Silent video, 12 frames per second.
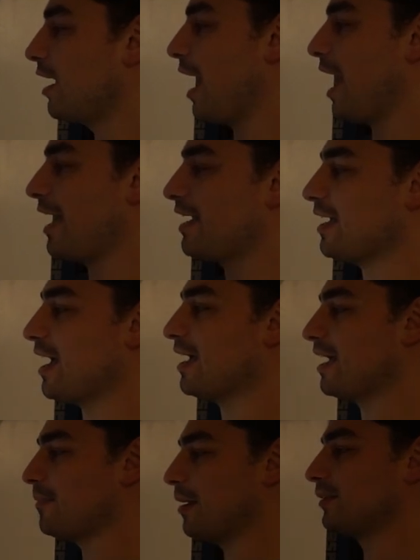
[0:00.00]
I
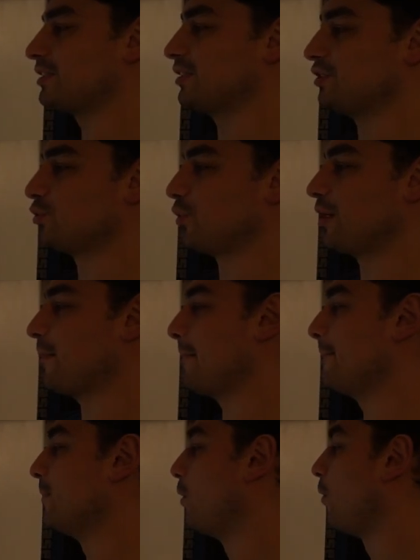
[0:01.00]
am able to enjoy
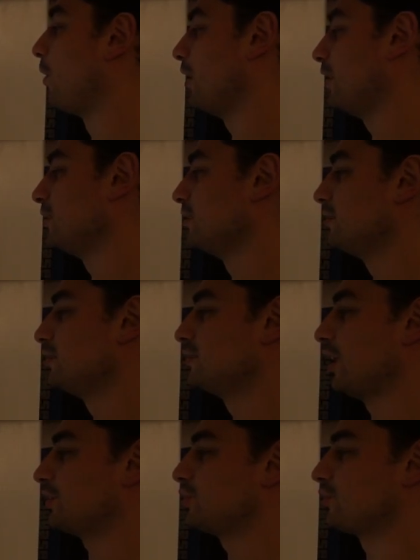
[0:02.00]
more
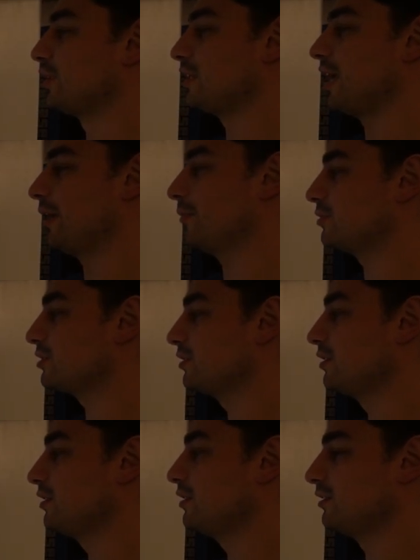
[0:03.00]
touchscreen games.
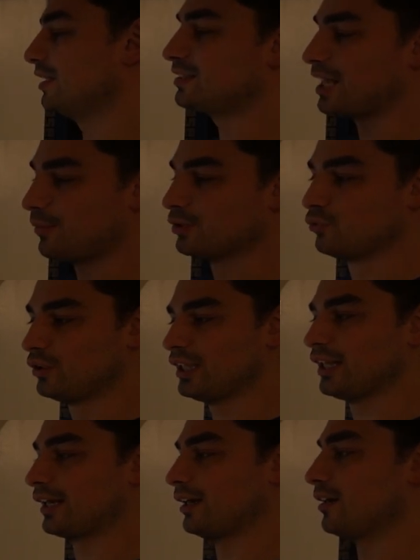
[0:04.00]
This game was really
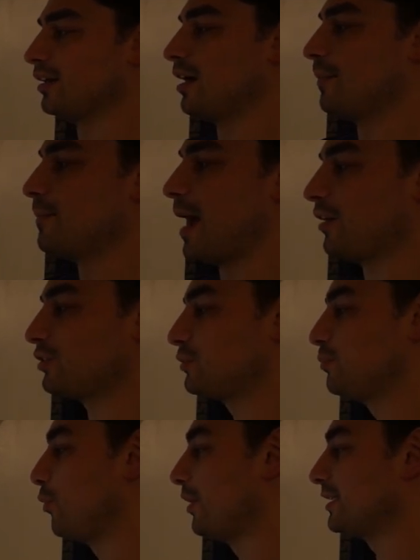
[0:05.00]
like a, a mouse
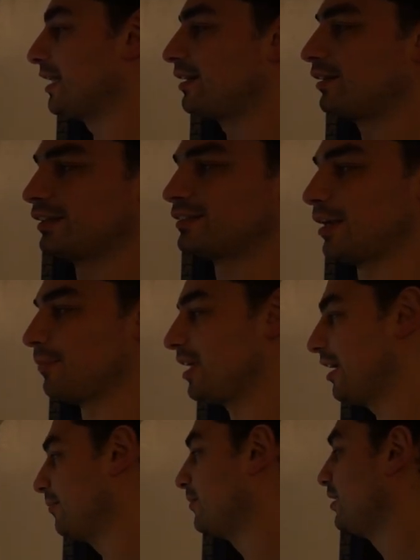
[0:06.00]
point and click type of
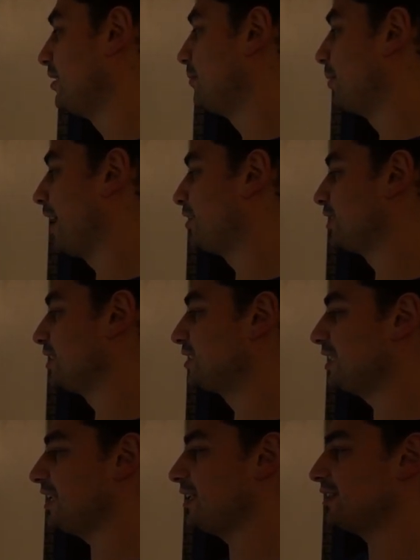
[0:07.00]
game. But as you can
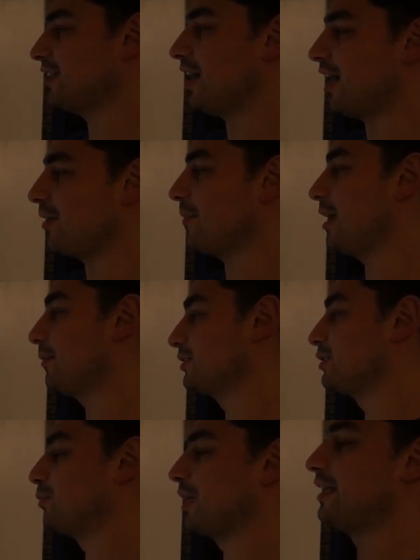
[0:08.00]
see, I am able
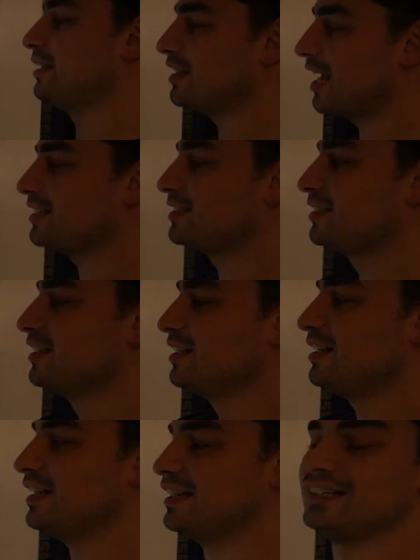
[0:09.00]
to play Yes,
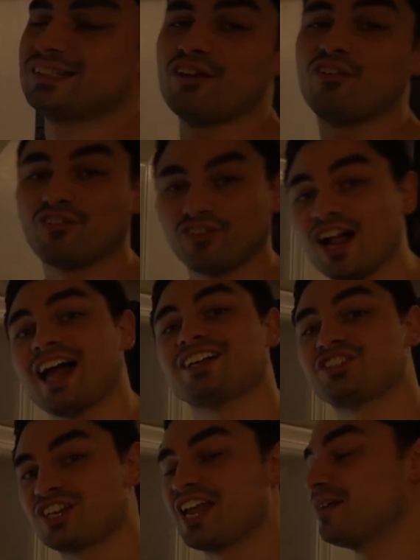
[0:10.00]
it is a
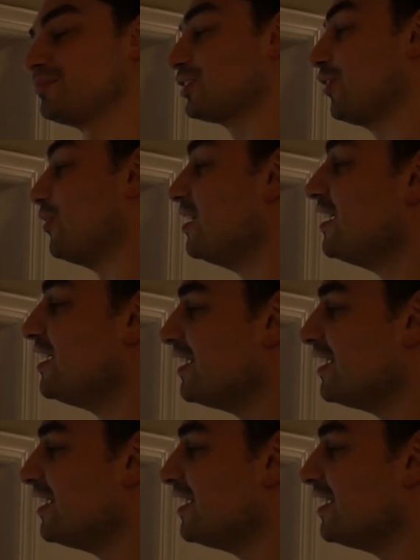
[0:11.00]
flash game. So